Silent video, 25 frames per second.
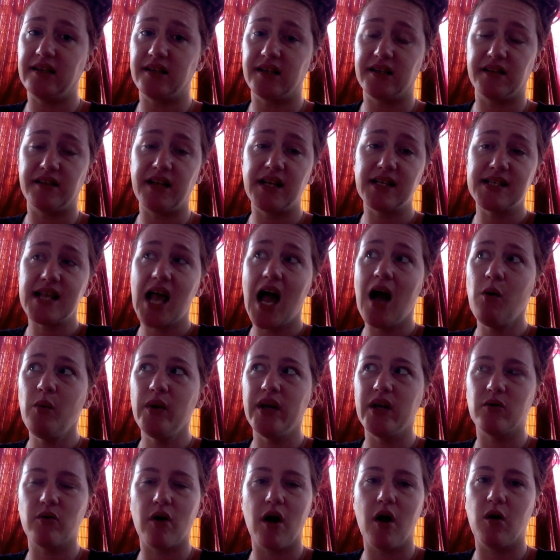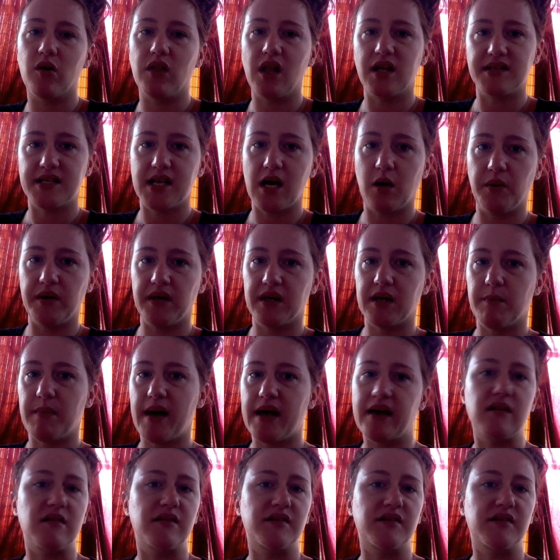and that's how we grow and that's how we get better.